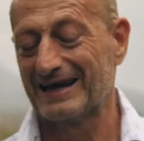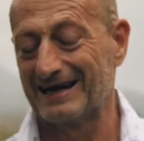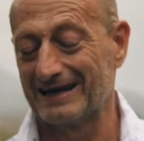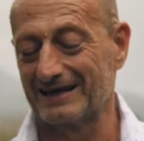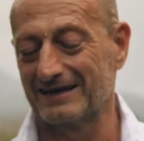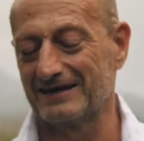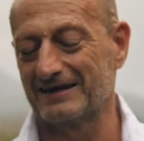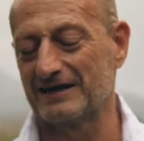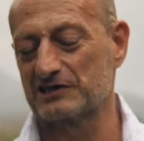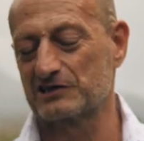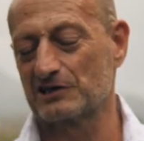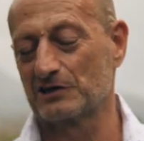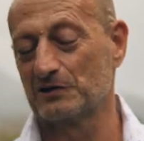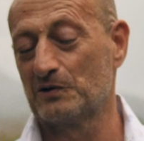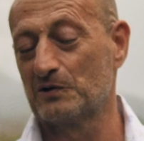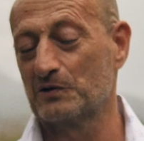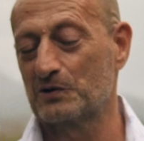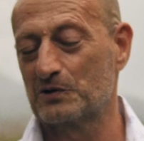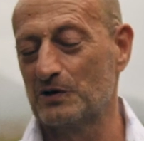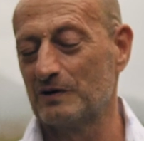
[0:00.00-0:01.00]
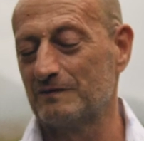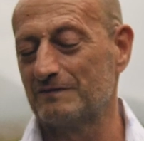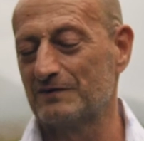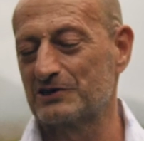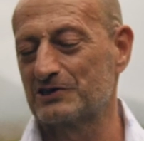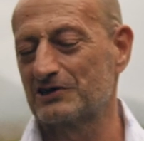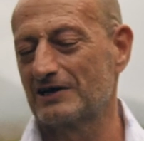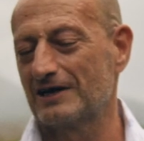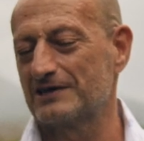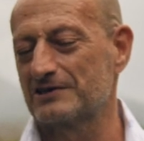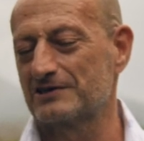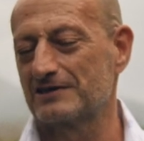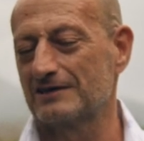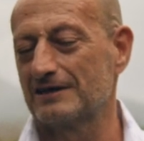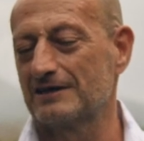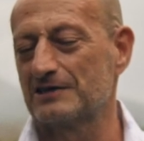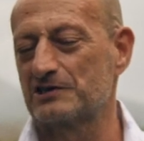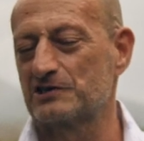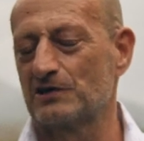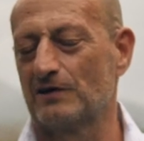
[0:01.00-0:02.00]
And then there's a long conversation
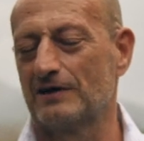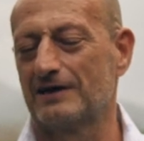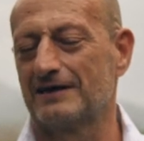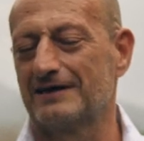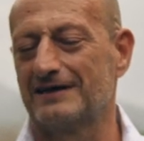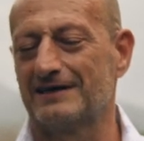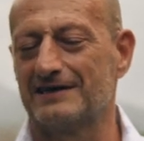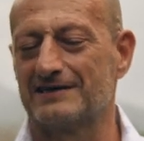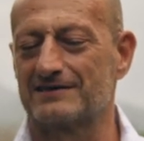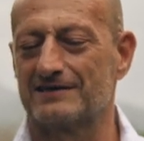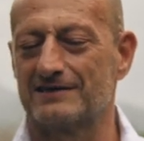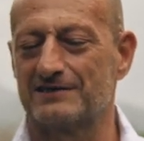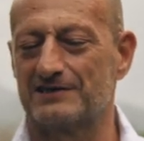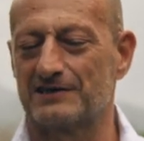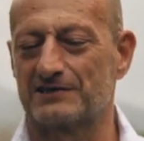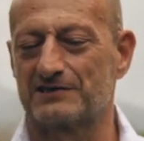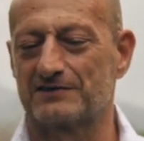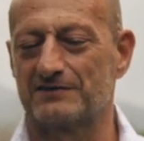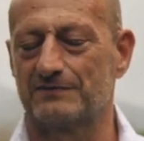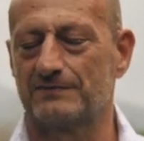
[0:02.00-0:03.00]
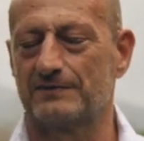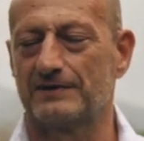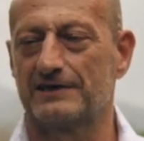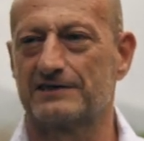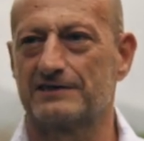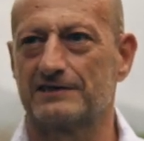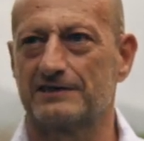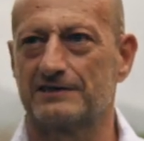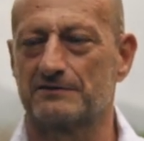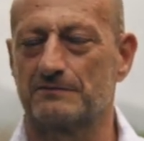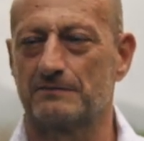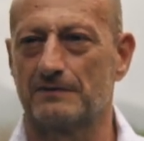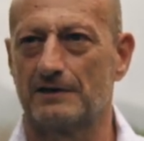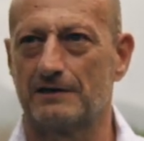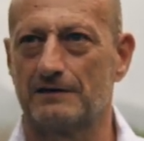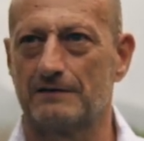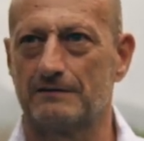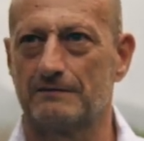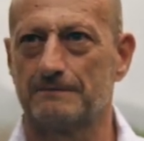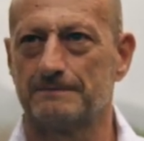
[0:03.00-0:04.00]
in Chinese, the gist of which is,
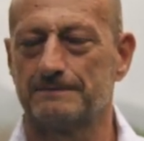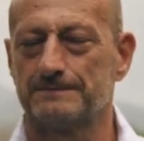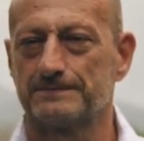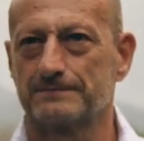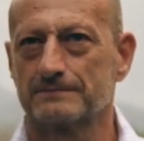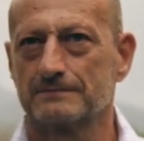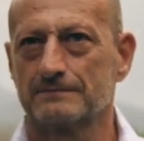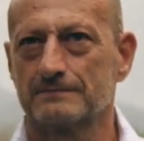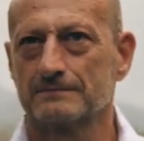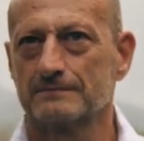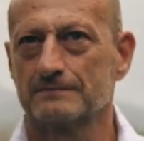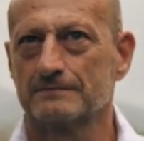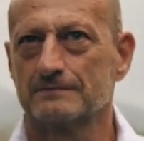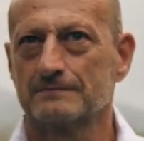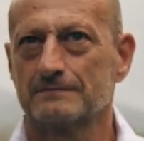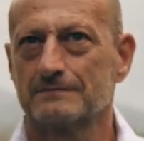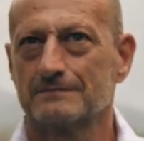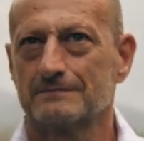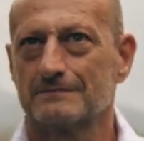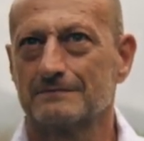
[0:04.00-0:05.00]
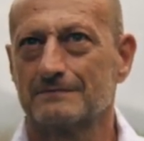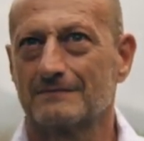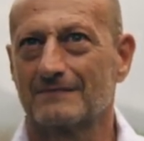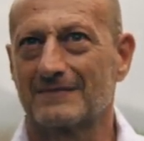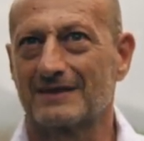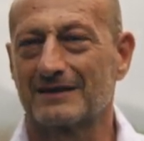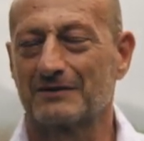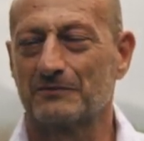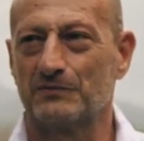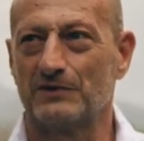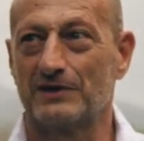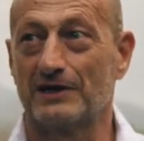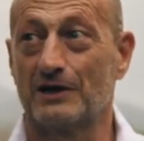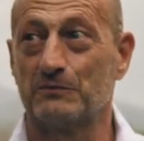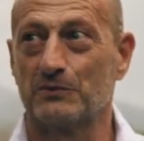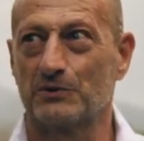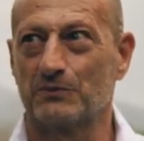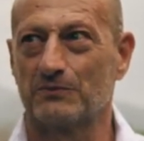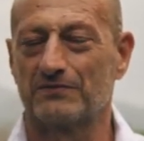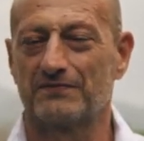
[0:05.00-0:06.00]
well, we don't
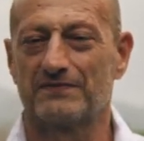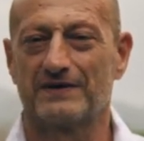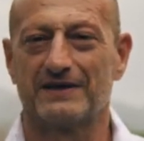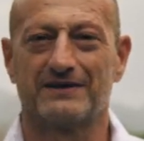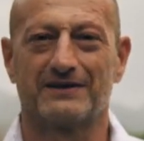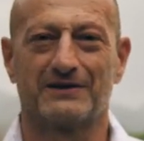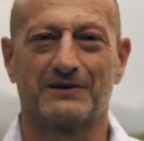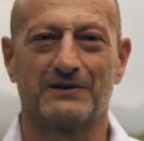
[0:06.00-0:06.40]
want to offend the